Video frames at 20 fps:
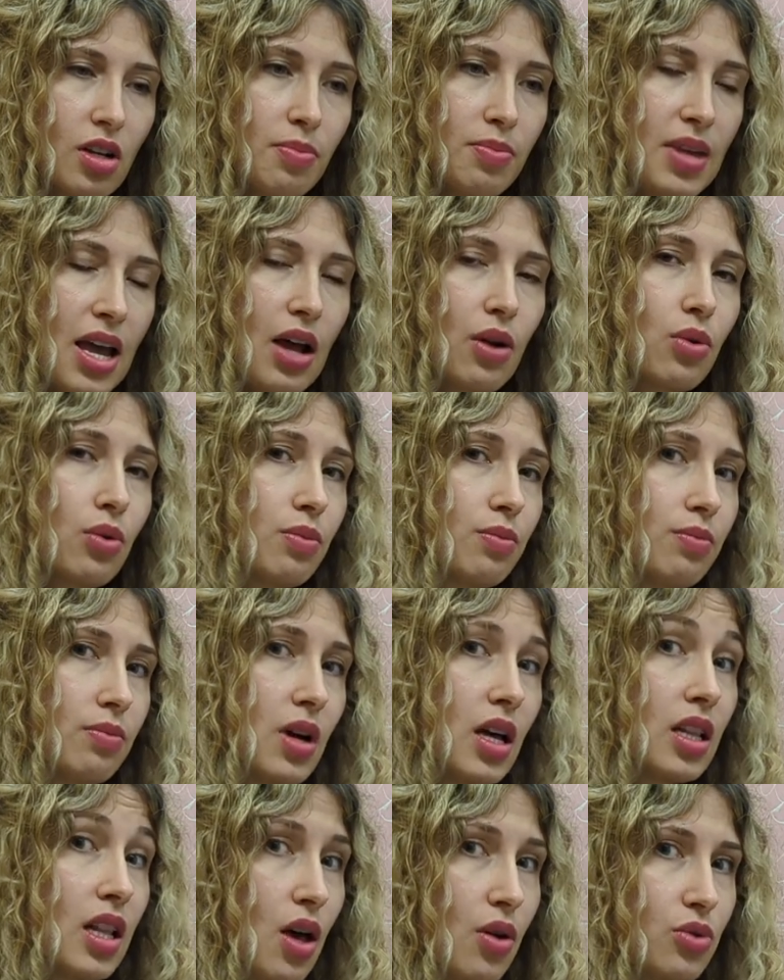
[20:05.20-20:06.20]
that a piano
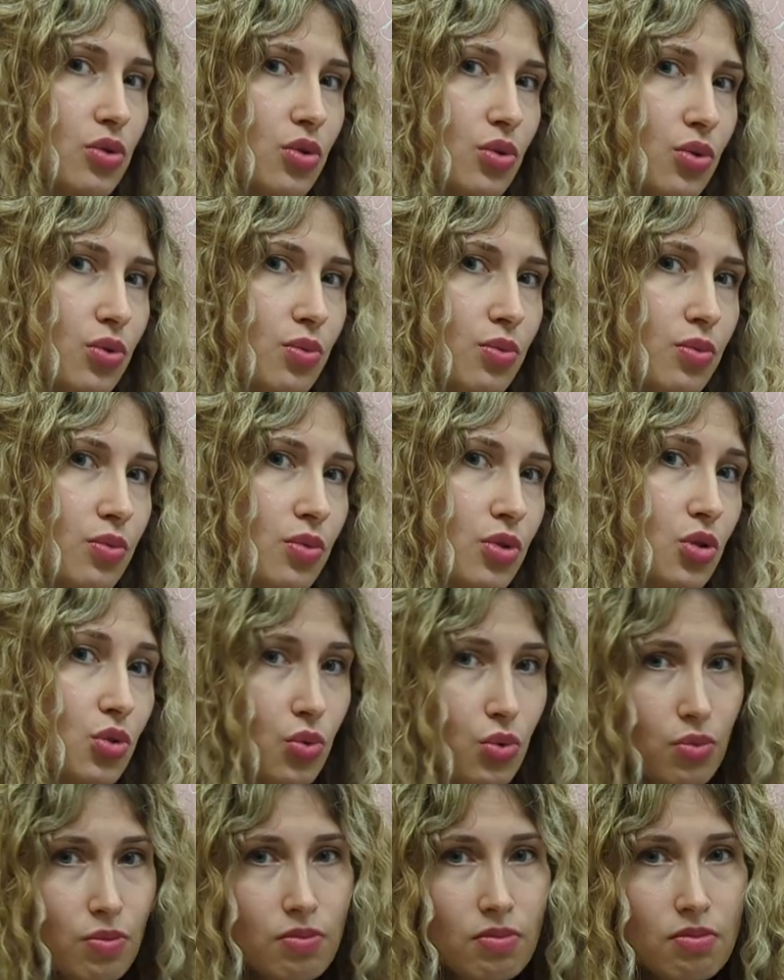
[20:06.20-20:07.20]
allows you to
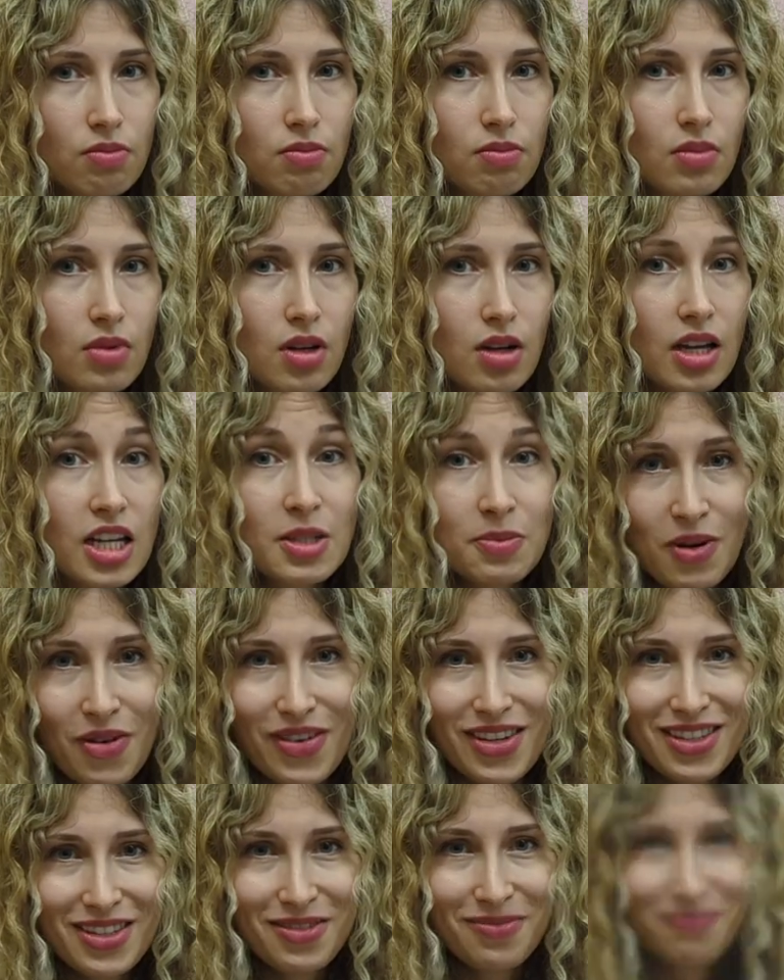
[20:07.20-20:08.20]
experience.